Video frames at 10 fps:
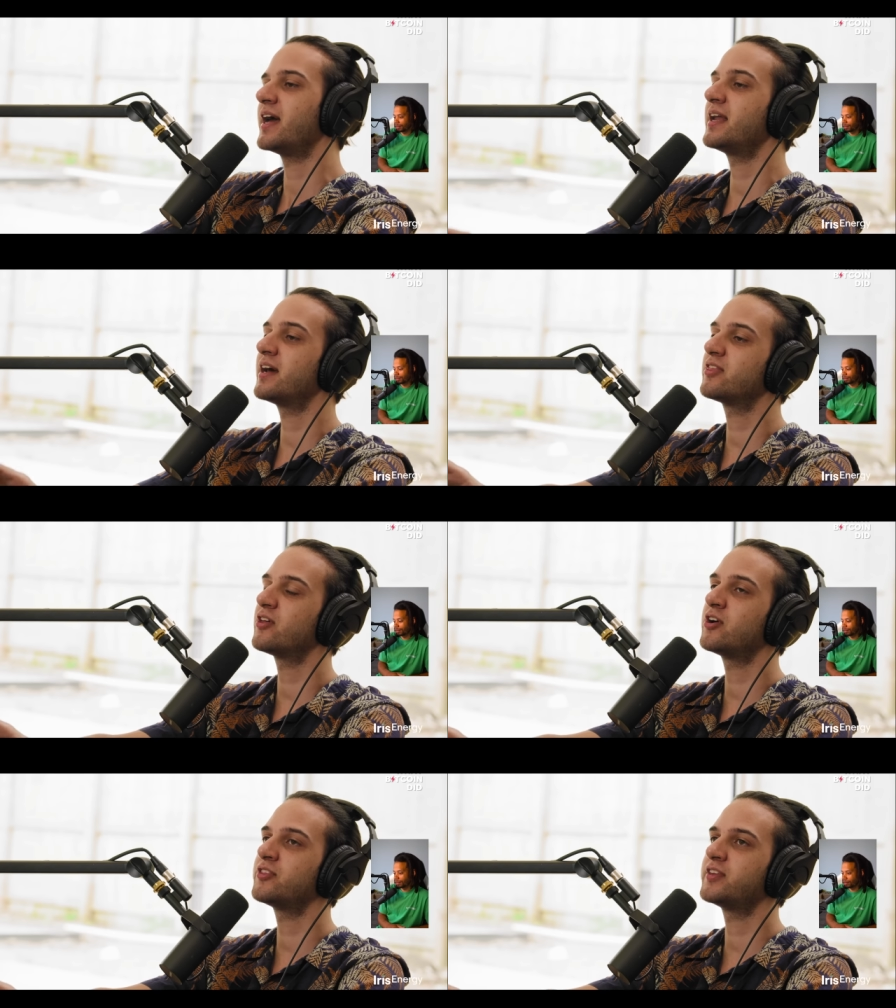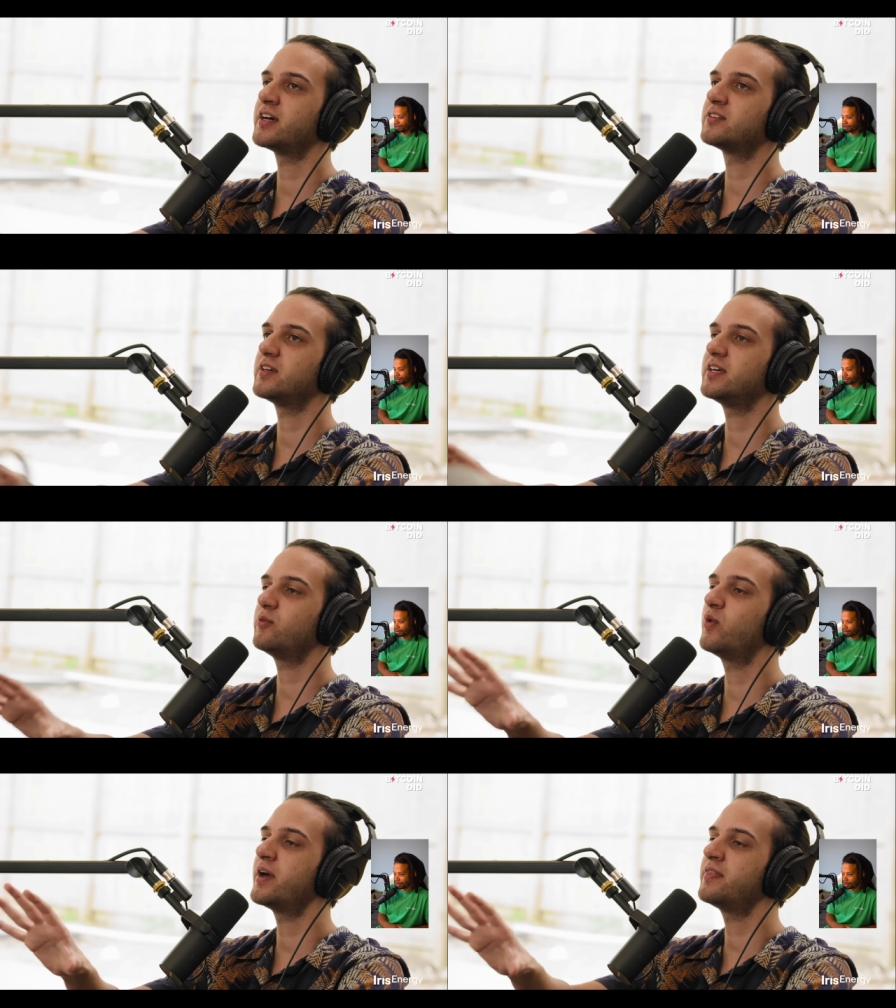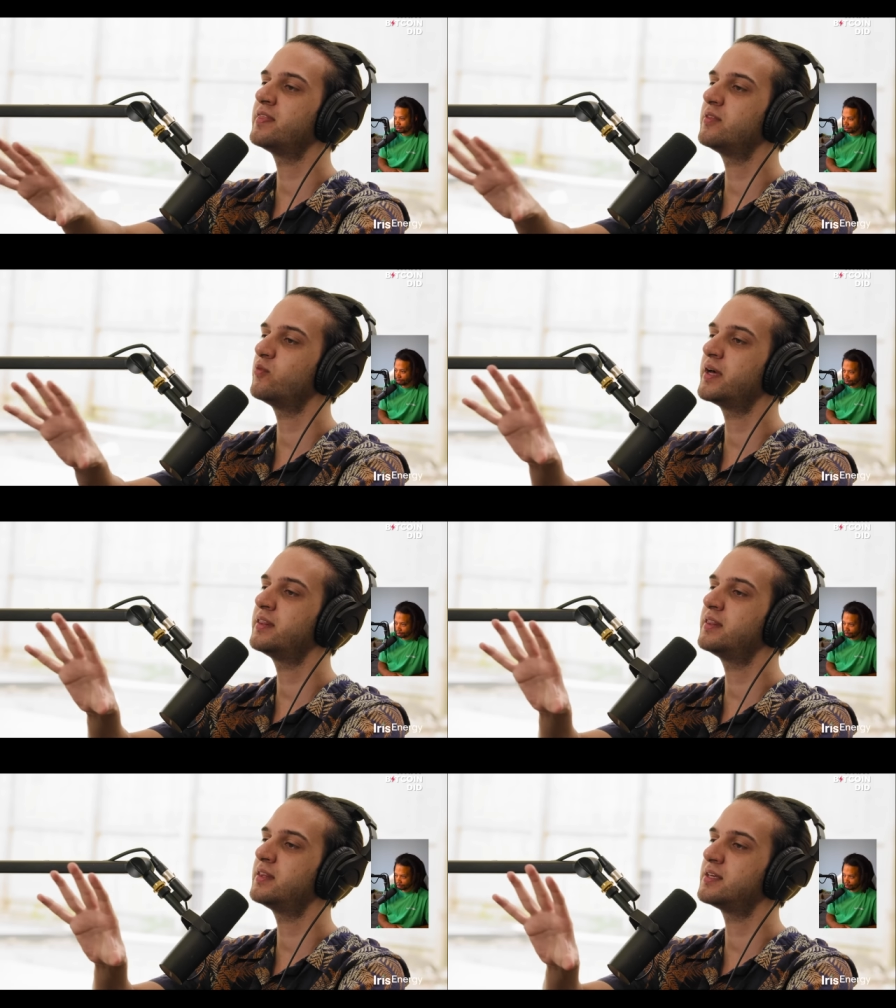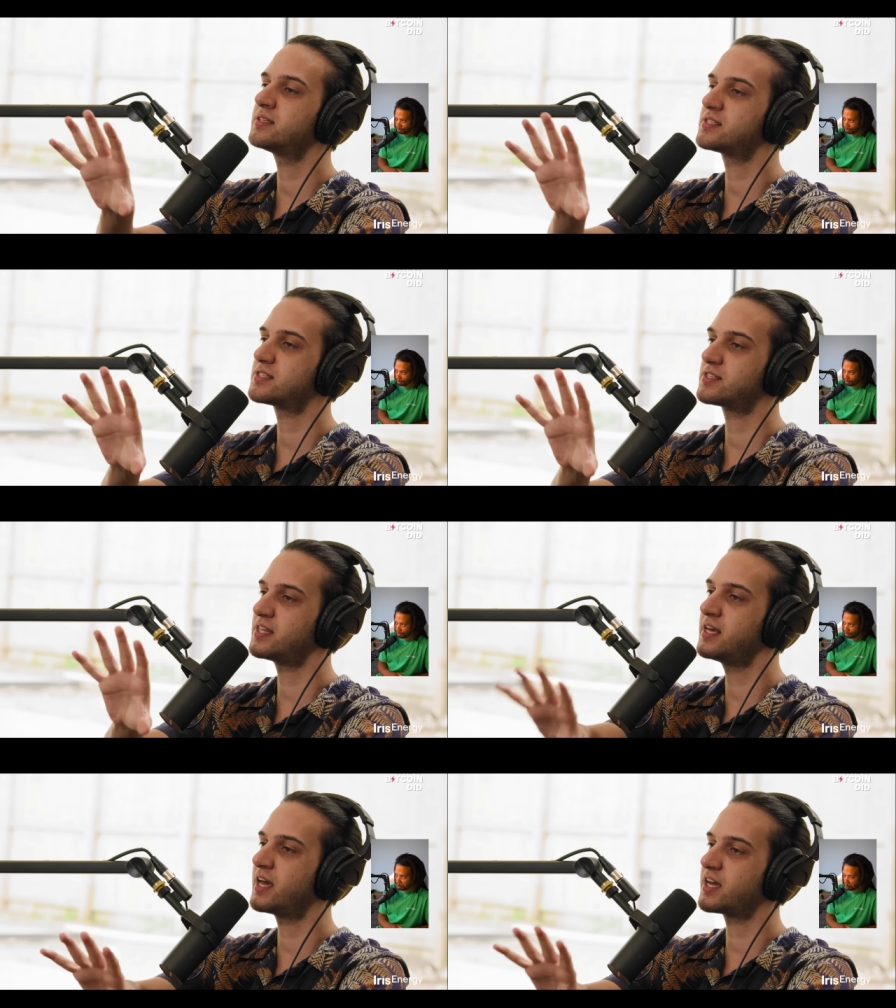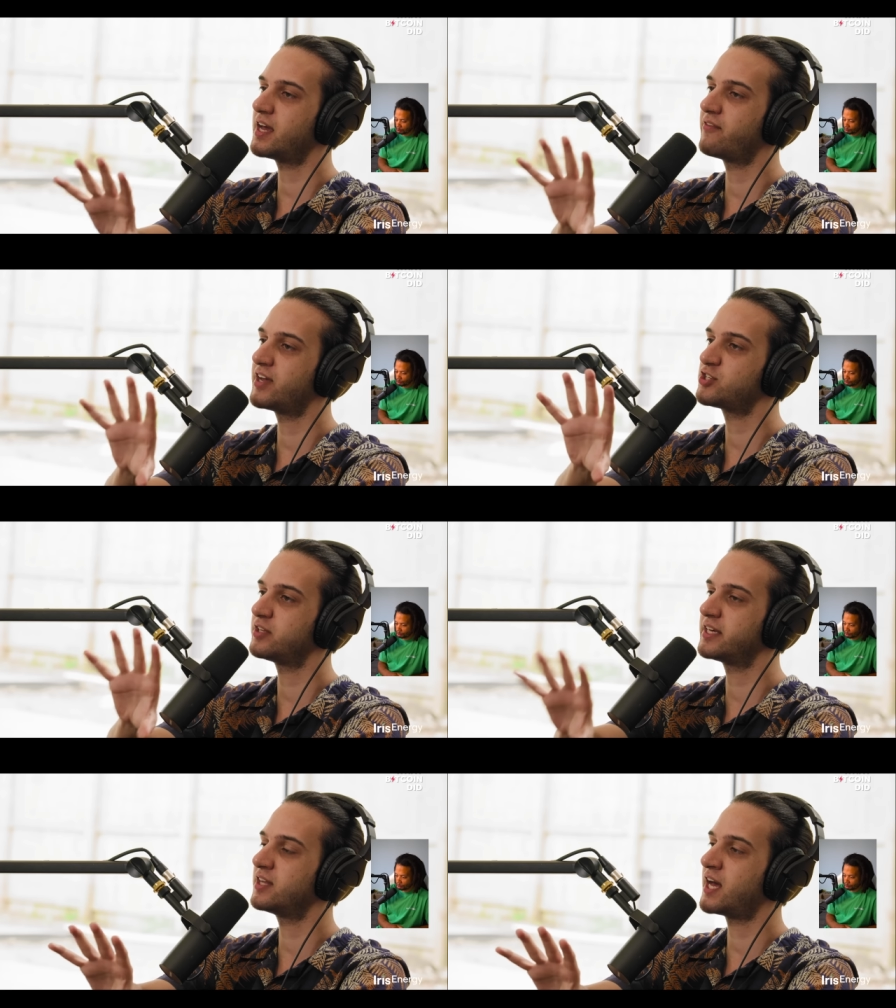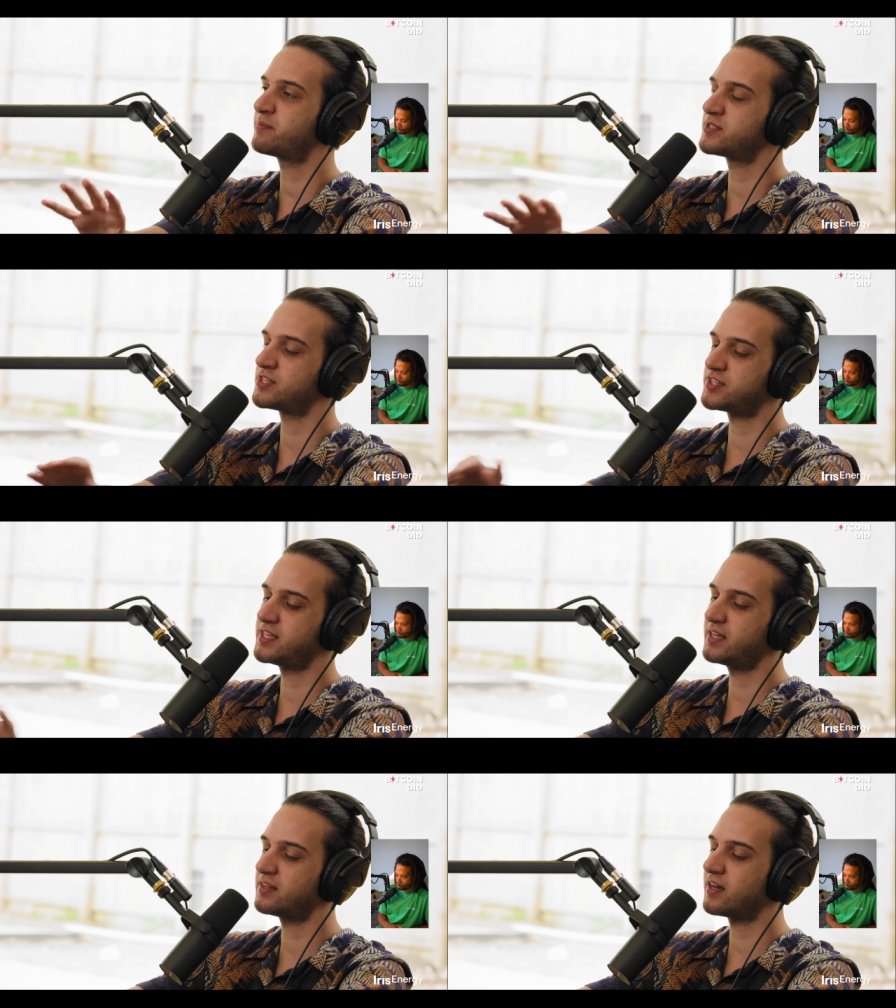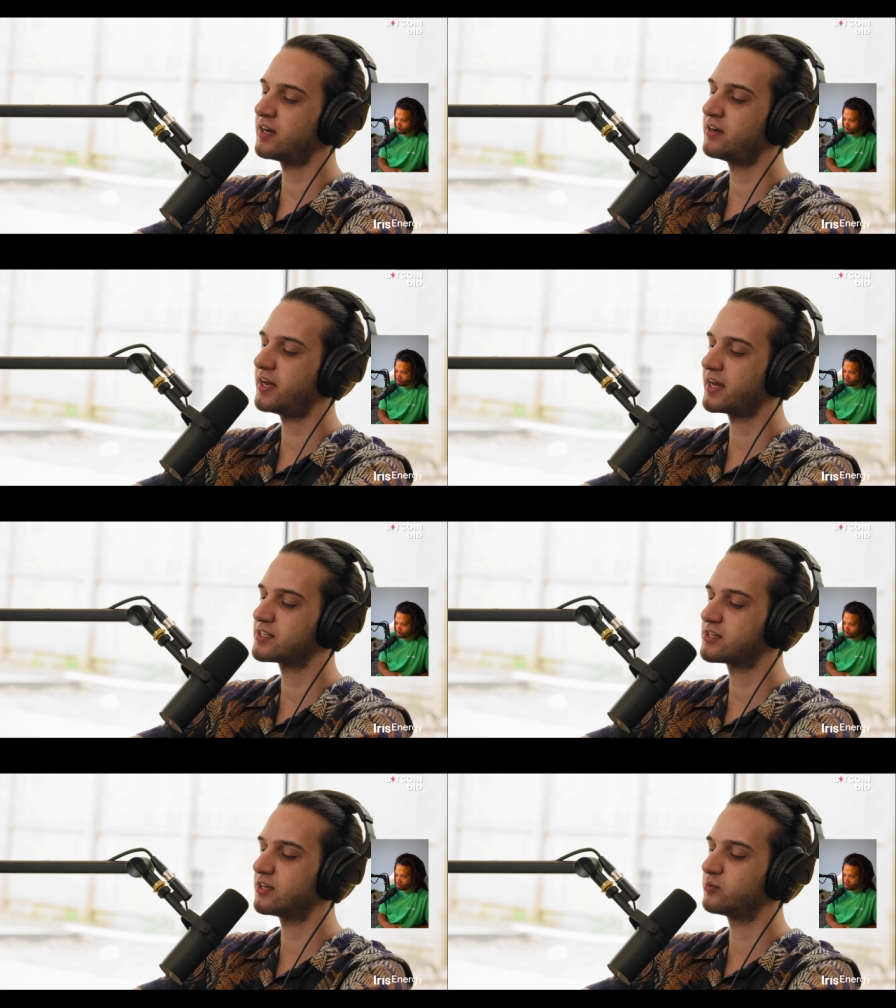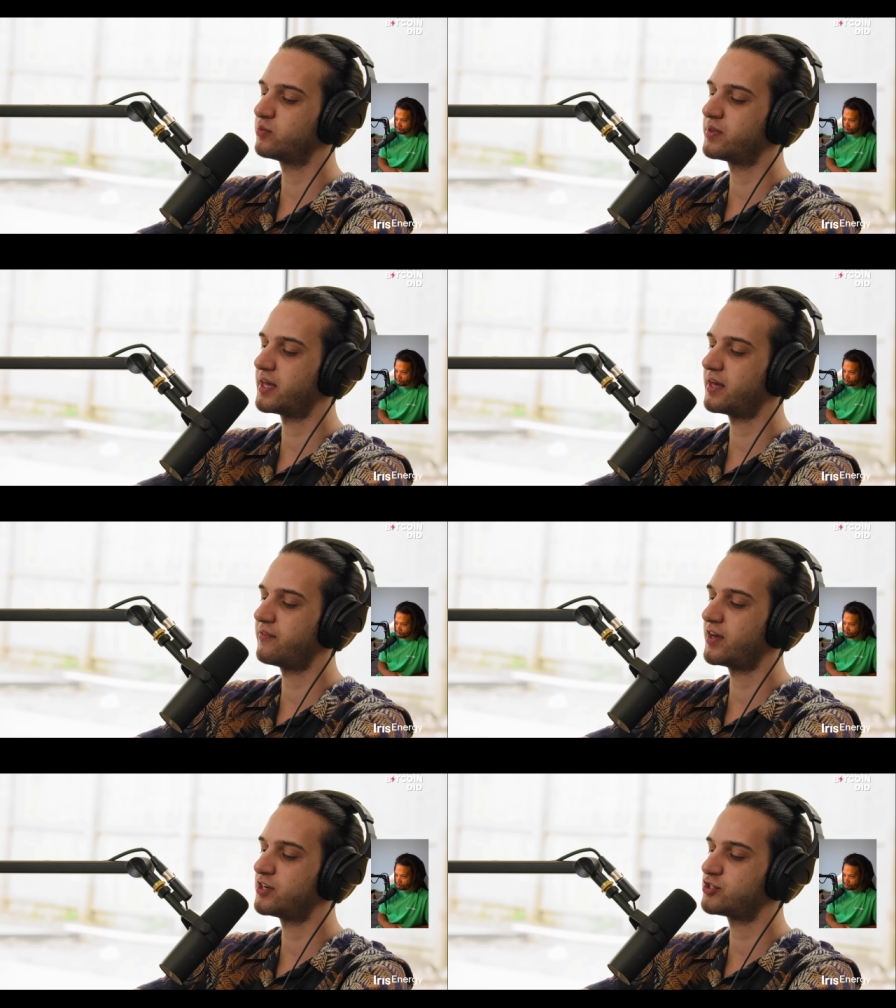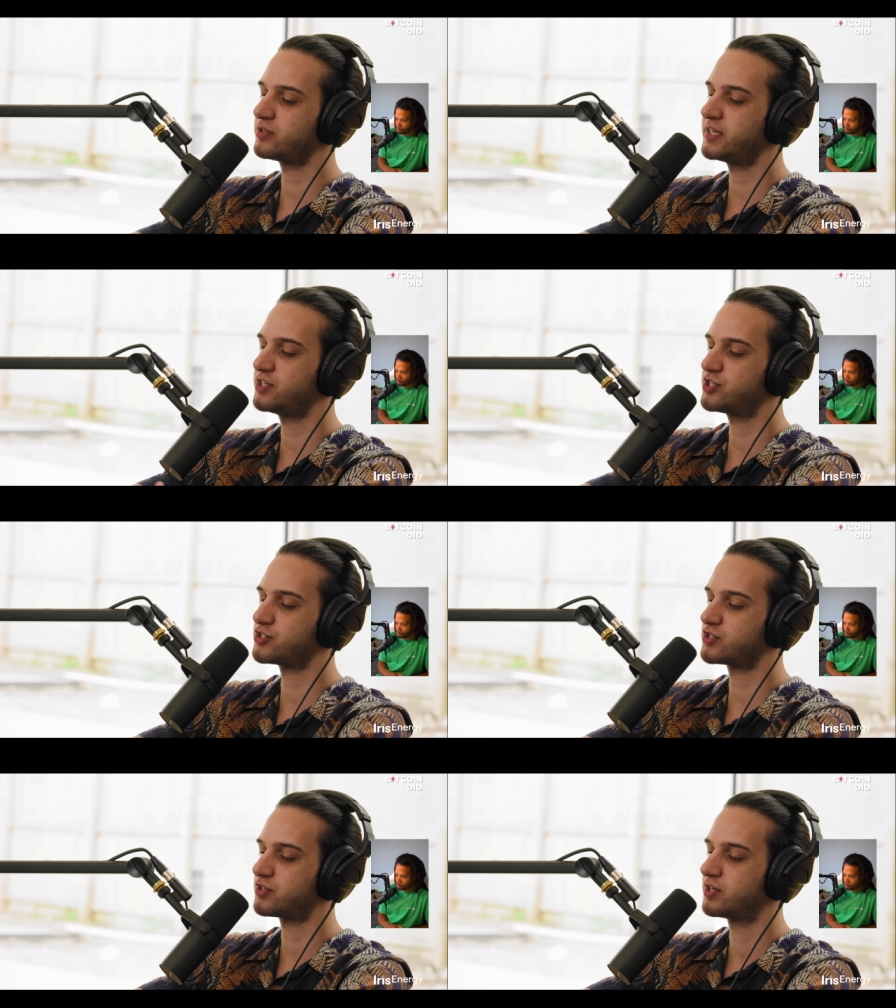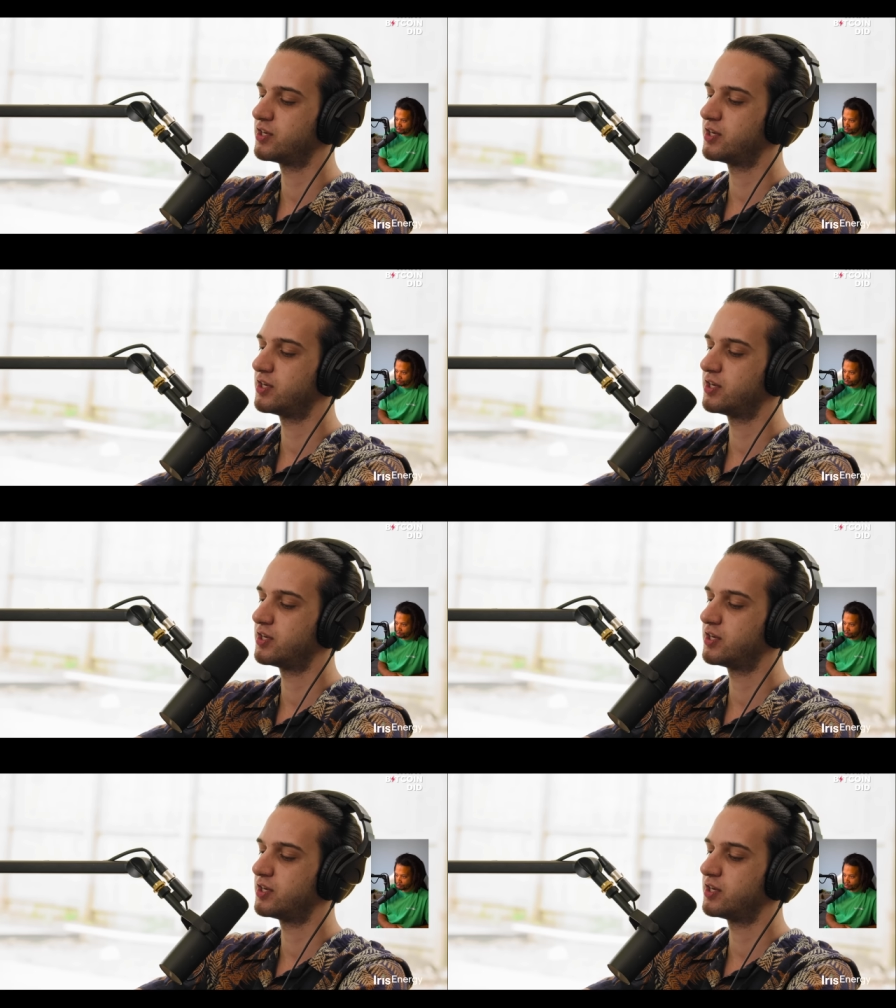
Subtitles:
And I thought that when this thing eventually collapses, the entire Hex cult would eventually just,